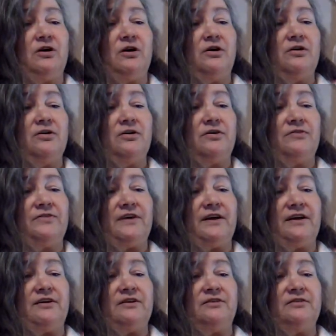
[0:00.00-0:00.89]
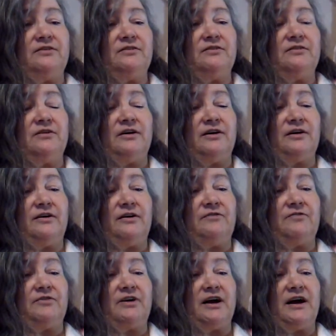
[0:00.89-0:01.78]
hard on that.
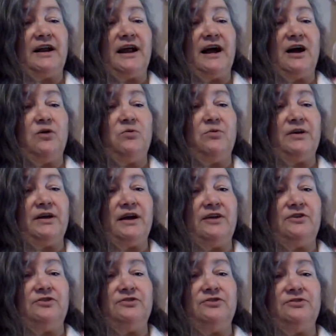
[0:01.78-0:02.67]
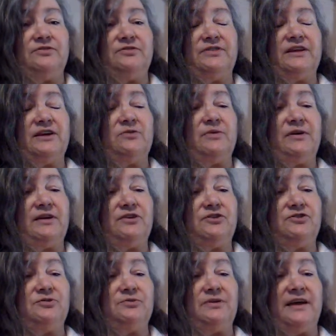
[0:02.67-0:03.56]
I forgot how we had to do, I think we had
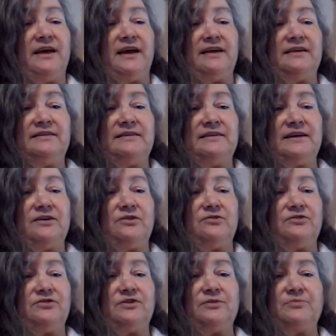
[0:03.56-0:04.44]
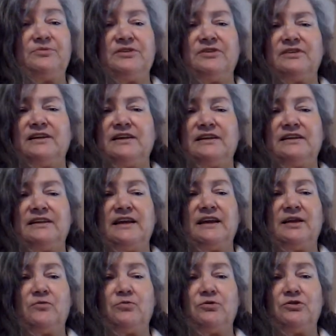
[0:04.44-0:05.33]
to do an essay or something like
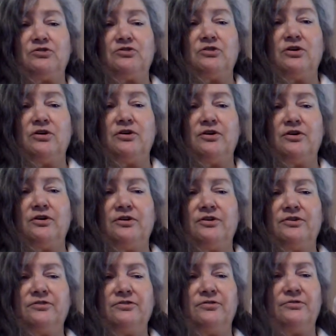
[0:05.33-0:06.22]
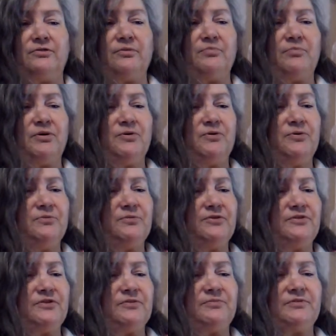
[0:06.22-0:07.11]
that. I worked hard on it, or a poem
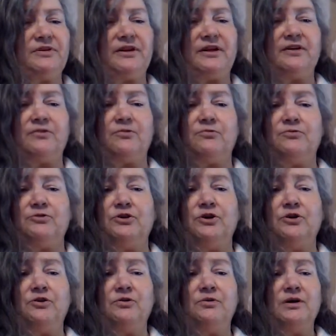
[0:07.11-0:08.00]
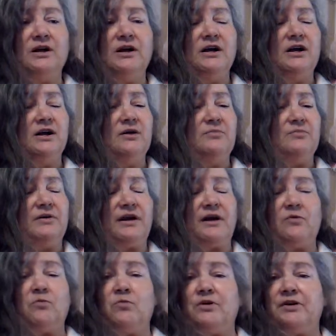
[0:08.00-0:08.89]
or something, I don't know.
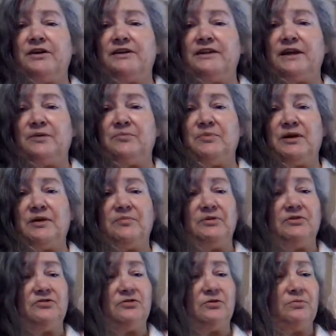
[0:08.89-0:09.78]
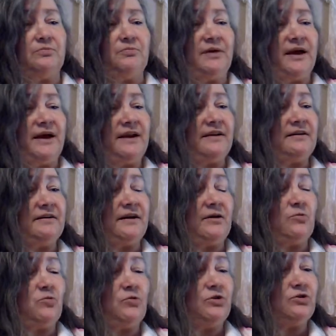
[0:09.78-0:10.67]
But I wanted that baby so bad, and
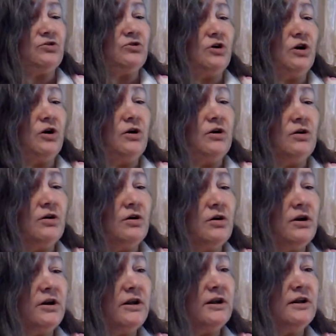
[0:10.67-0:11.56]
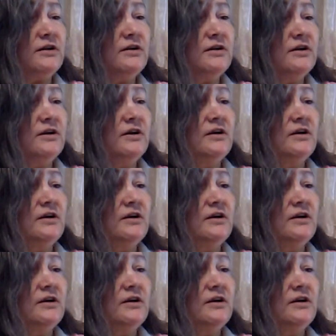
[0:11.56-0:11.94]
I worked hard on it.